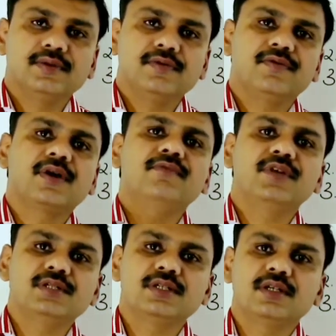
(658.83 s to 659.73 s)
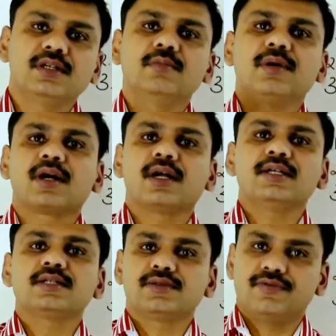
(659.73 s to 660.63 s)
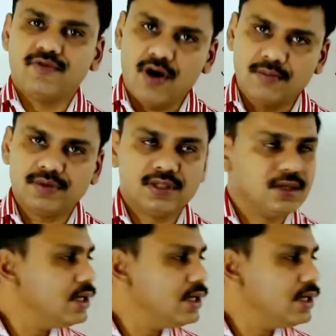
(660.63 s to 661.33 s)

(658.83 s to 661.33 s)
from which the mirror is formed.